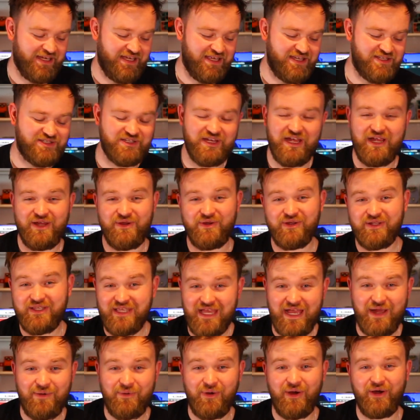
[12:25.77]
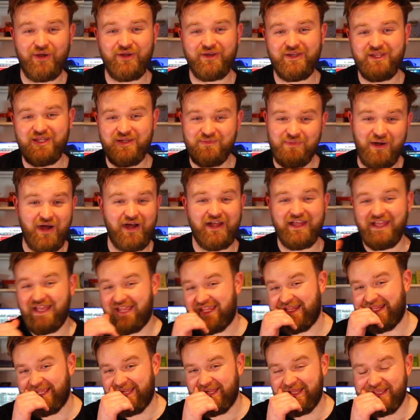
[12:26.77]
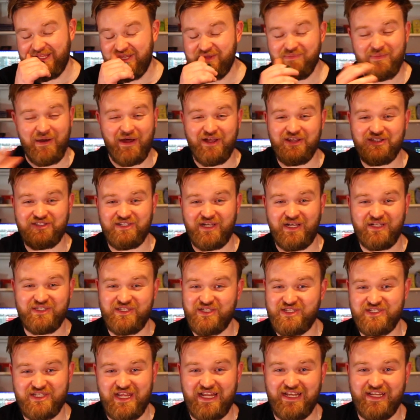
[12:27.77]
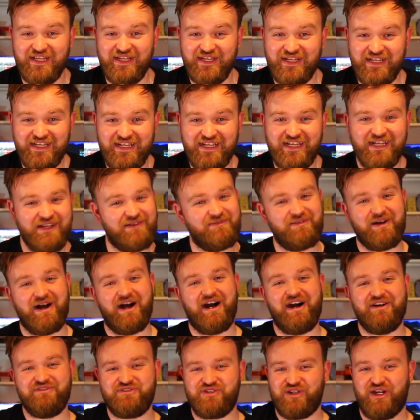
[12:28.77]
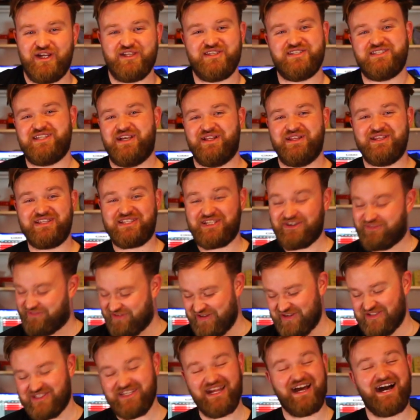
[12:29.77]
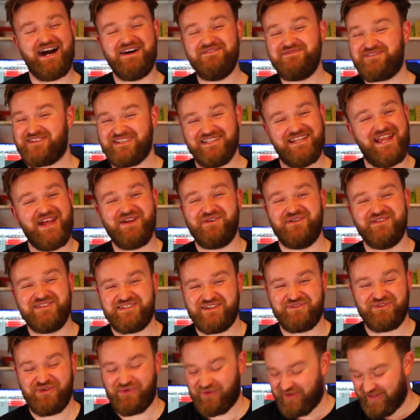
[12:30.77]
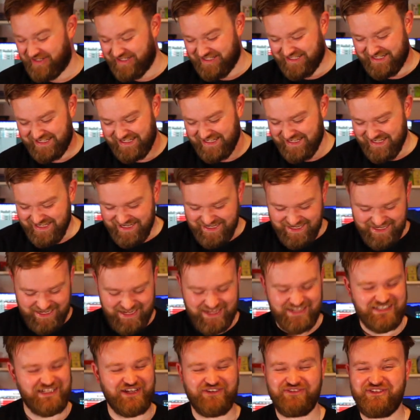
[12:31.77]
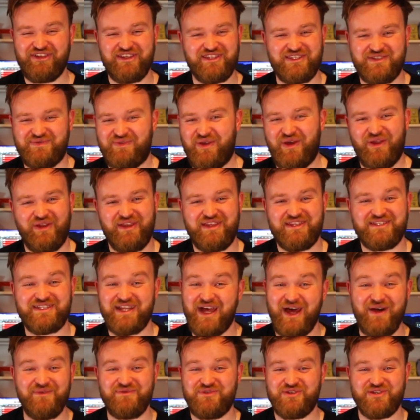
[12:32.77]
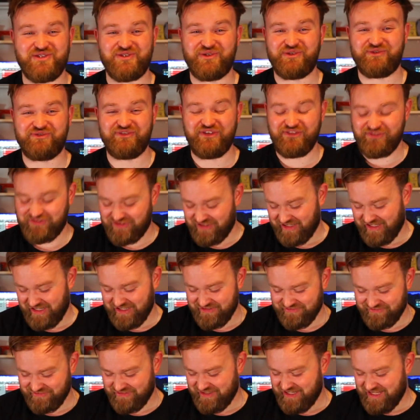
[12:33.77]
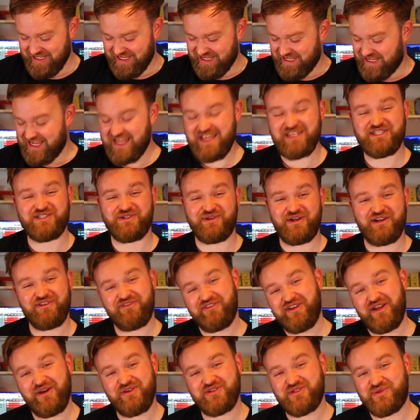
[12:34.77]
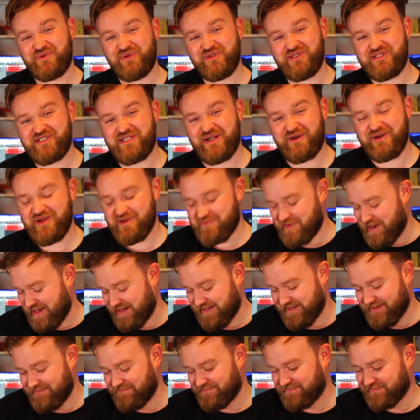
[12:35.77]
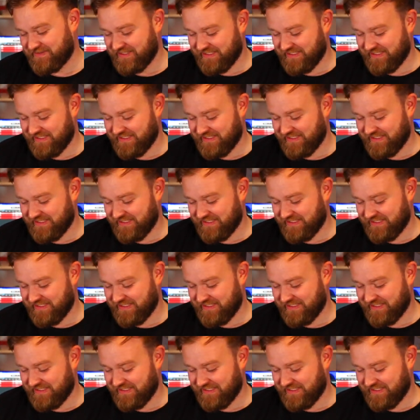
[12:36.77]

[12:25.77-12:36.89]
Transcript: So get one, you might hate it, you might decide to sell it. I've tried to sell this a few times and no one's ever wanted it, and I think, to be honest, I'm just up for it for life. Is there anything else I want to tell you about it?